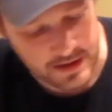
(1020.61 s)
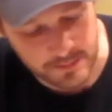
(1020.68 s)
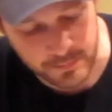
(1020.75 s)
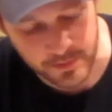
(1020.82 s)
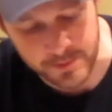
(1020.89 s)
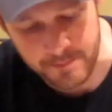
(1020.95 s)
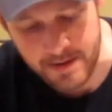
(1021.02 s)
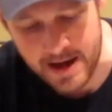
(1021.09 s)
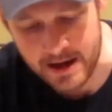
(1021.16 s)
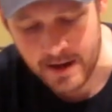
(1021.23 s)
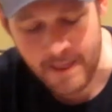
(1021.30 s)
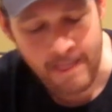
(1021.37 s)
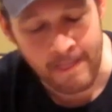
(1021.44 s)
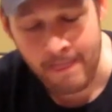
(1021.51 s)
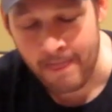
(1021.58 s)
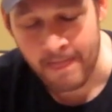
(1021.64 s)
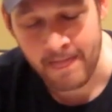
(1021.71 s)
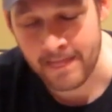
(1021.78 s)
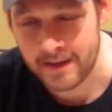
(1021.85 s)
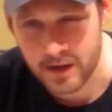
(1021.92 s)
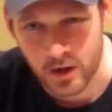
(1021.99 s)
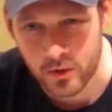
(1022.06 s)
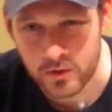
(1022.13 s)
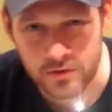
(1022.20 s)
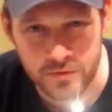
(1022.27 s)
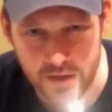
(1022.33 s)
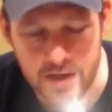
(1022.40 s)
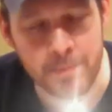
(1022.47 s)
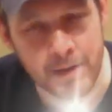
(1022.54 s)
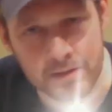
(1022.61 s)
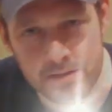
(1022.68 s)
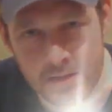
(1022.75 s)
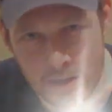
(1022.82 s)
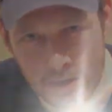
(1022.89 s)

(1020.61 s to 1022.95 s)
and put them back. Think about the